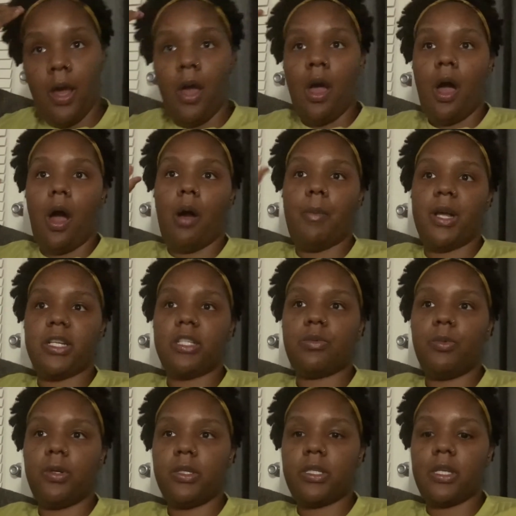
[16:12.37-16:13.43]
um i just
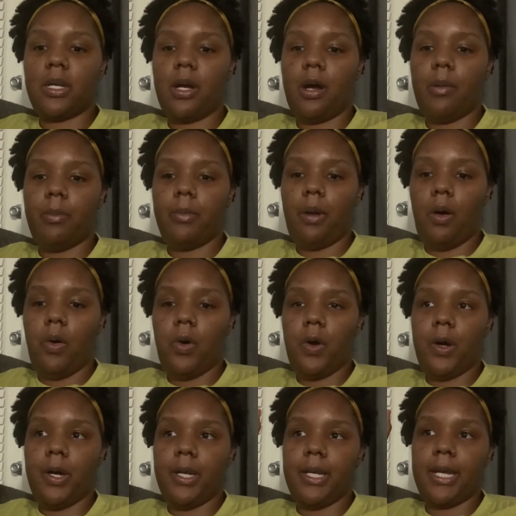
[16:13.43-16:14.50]
wanted to come
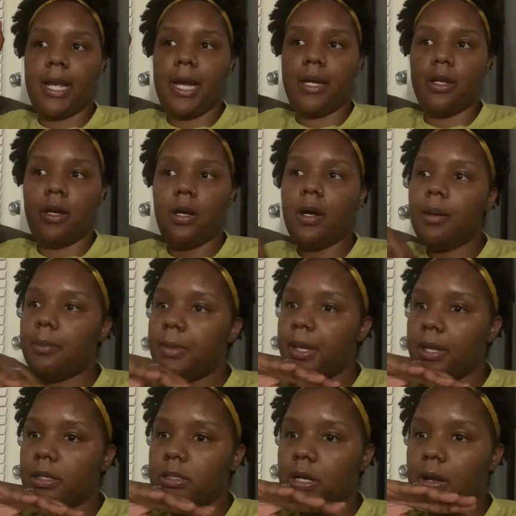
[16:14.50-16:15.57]
on and kind of
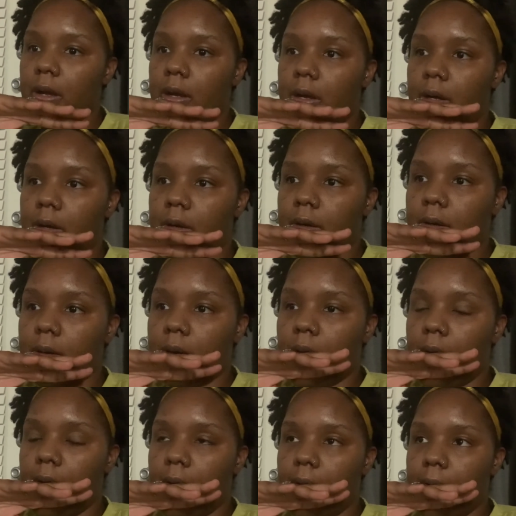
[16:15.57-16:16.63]
update y'all
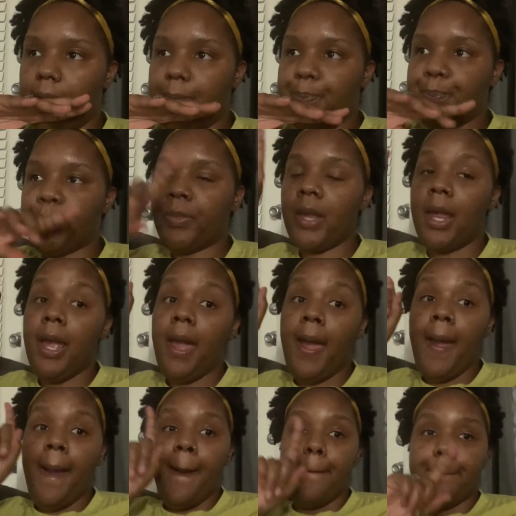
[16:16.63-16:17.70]
um
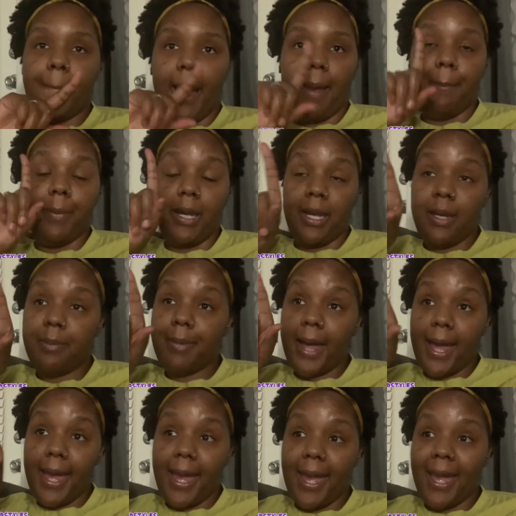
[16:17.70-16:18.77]
my bean
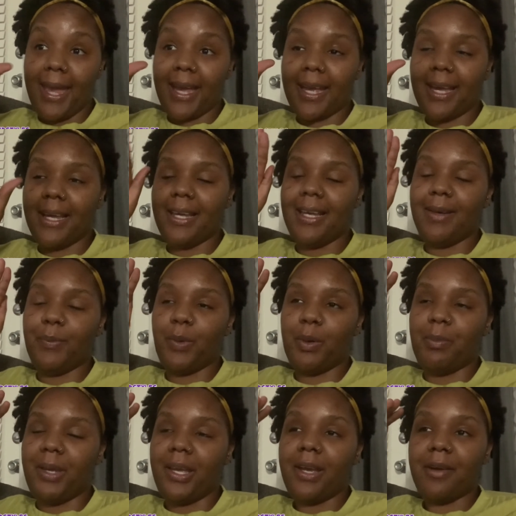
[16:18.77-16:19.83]
bag will
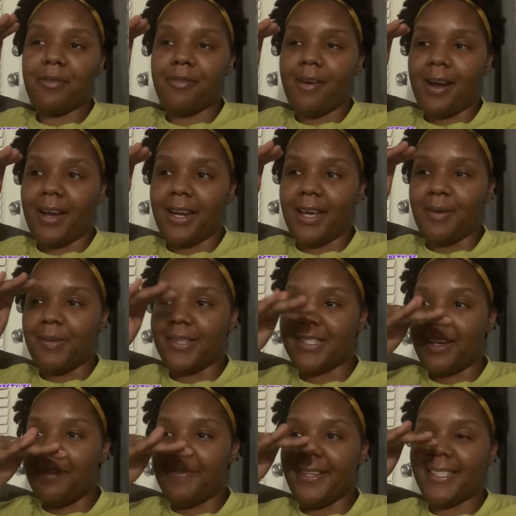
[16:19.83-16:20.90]
be here friday which
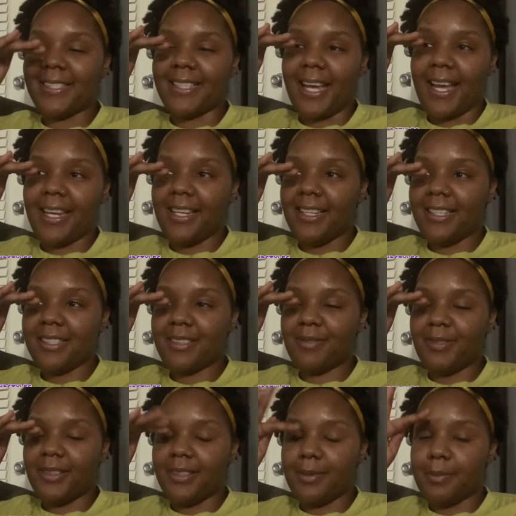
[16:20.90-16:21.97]
i'm excited as
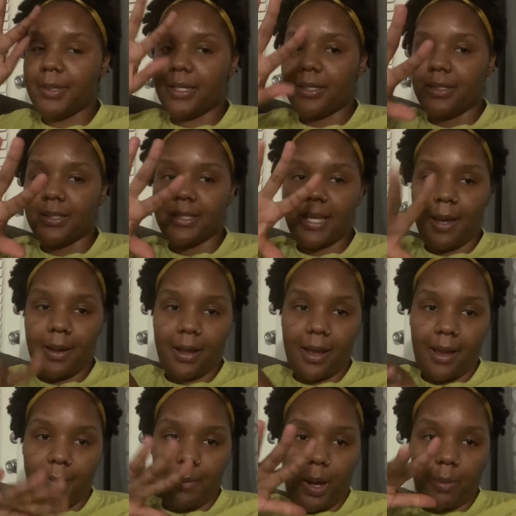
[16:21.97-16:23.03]
fuck because i,
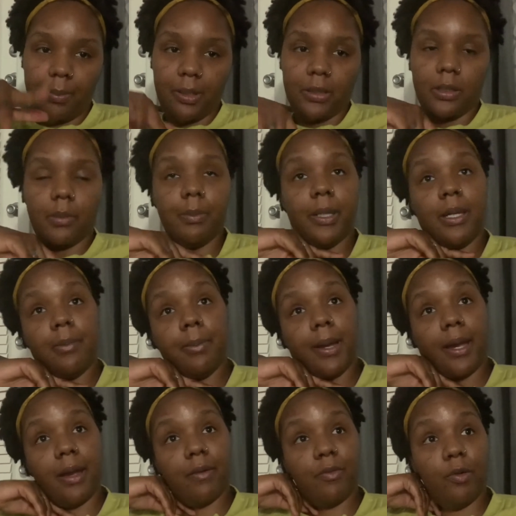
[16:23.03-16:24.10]
I bought me a little bean
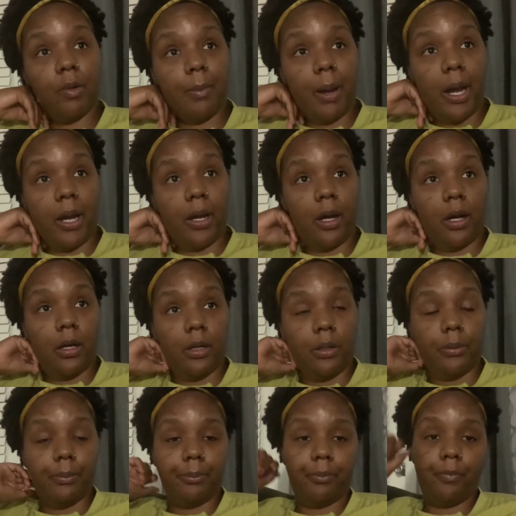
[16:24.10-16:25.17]
bag for my
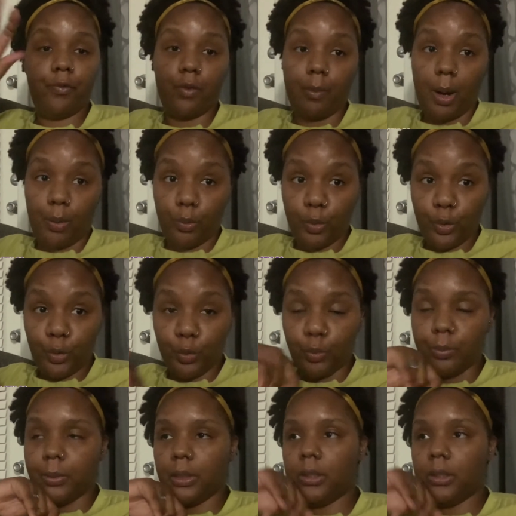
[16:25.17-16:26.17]
um for my room